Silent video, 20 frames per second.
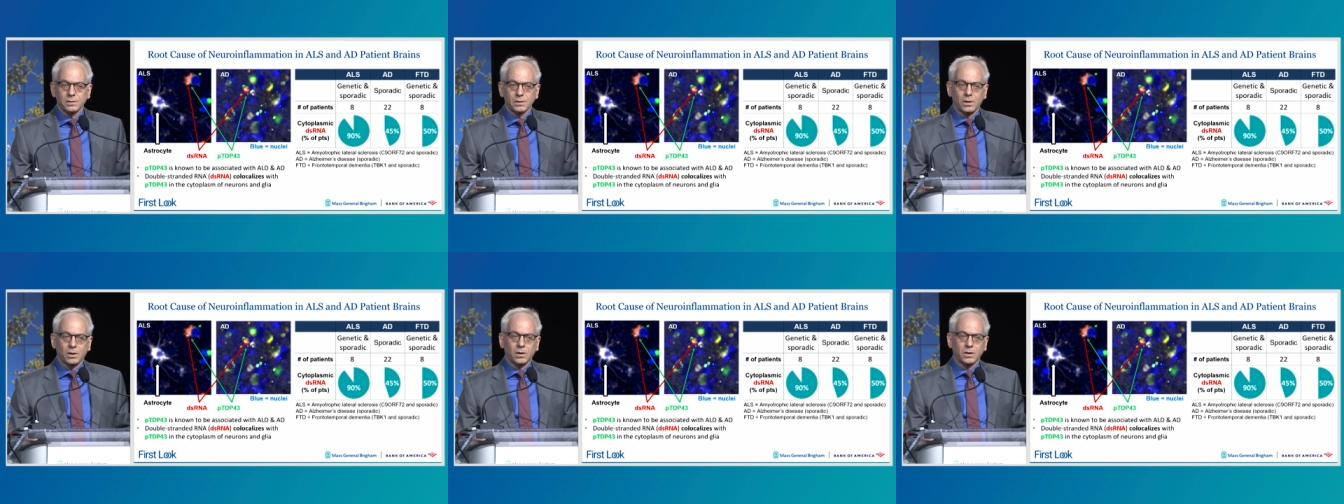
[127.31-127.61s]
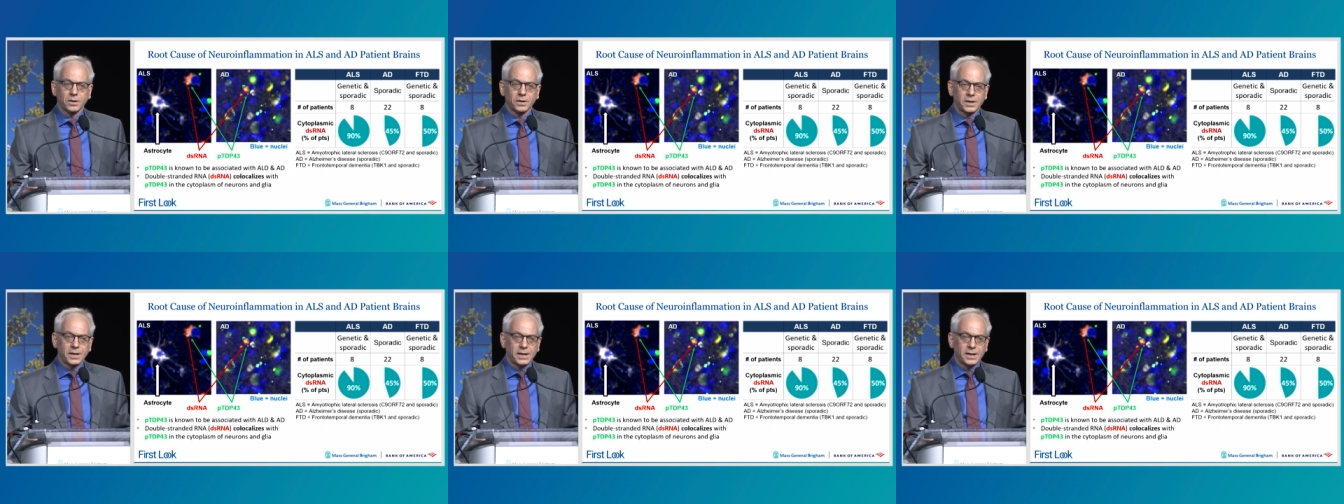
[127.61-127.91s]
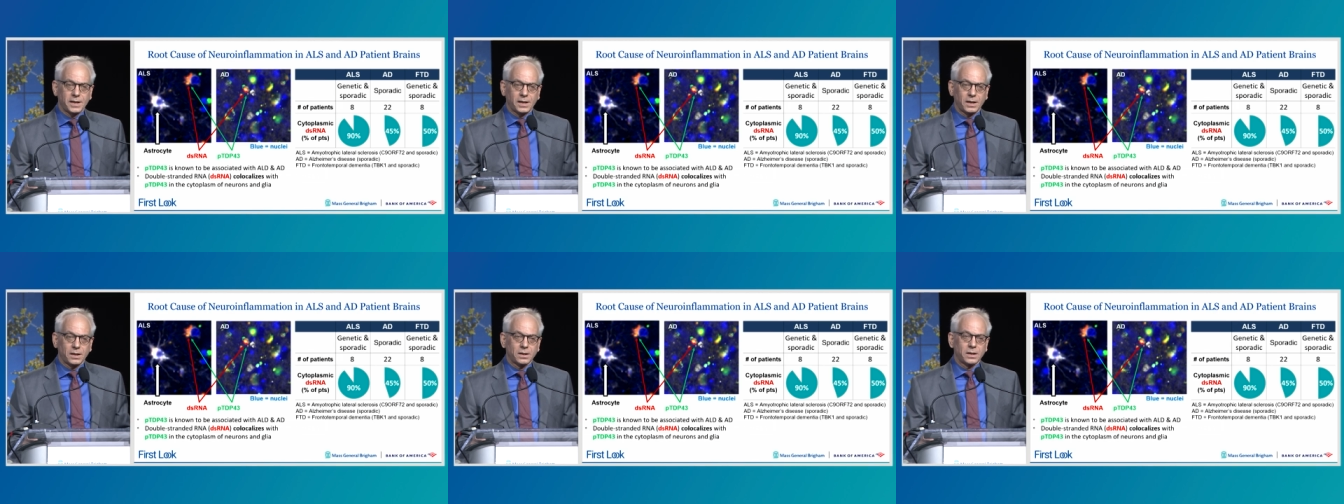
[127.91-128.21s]
RNA
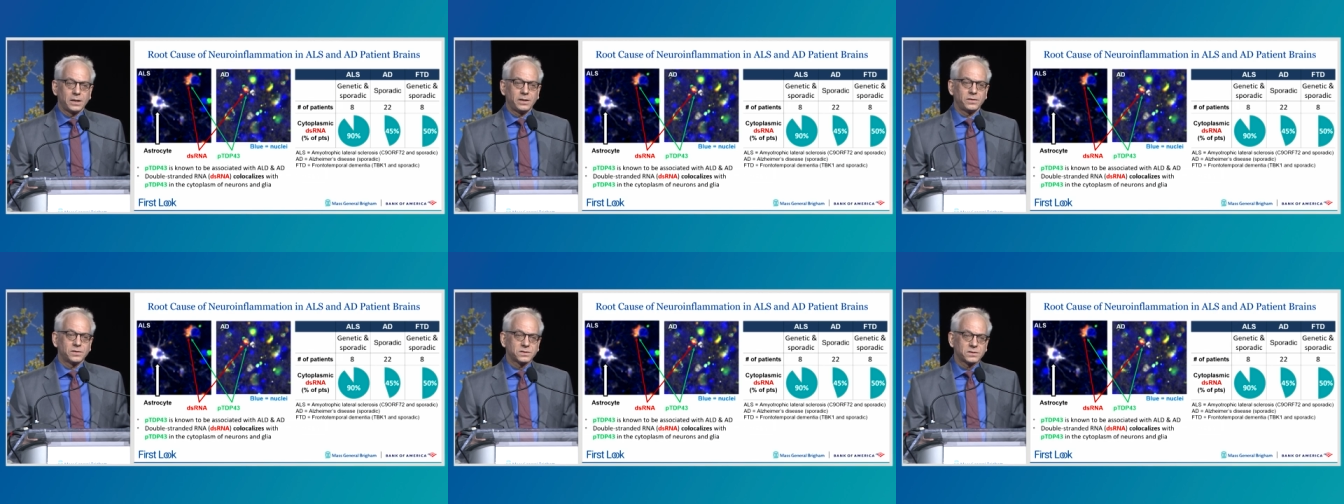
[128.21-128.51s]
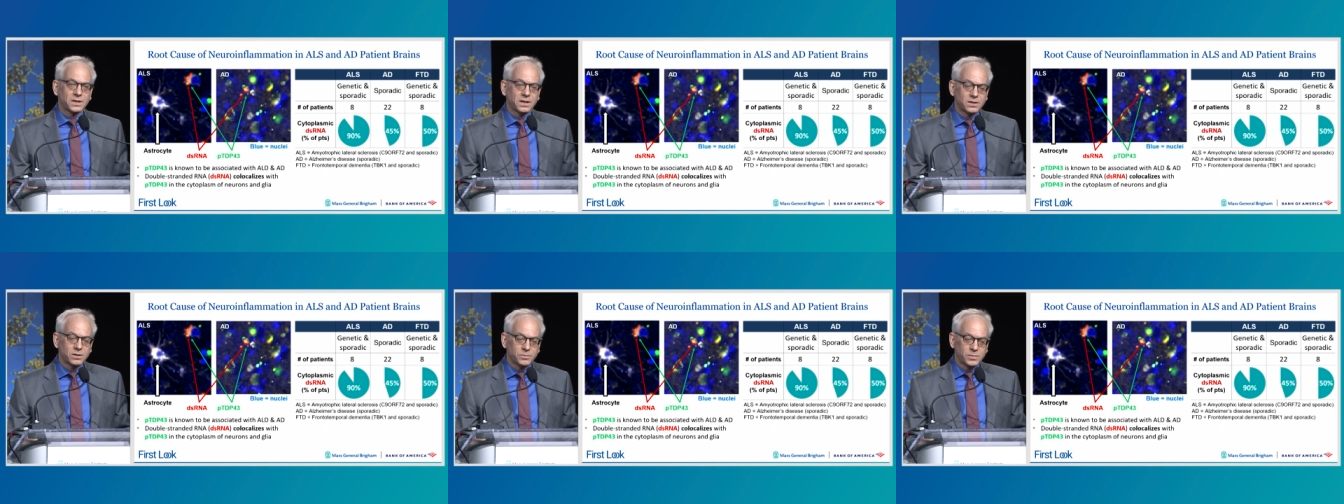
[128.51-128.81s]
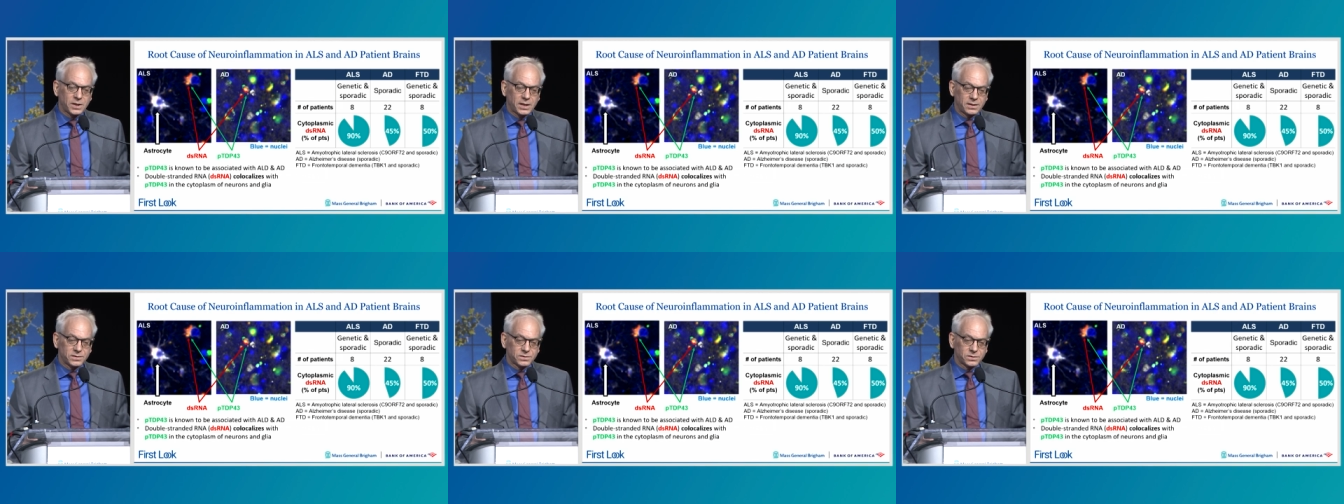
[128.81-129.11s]
in the
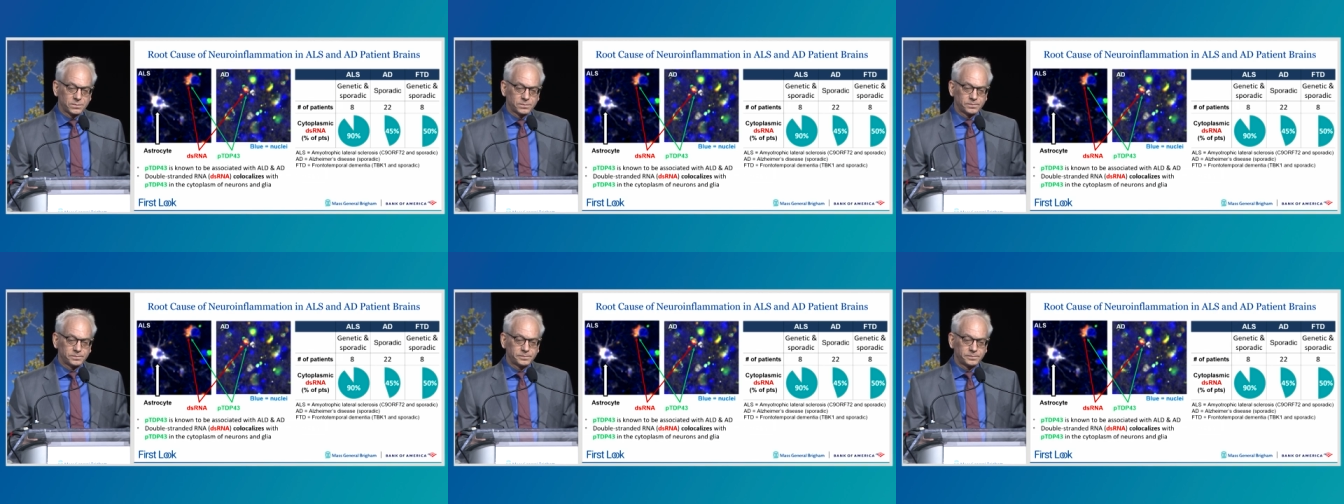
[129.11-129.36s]
cytoplasm.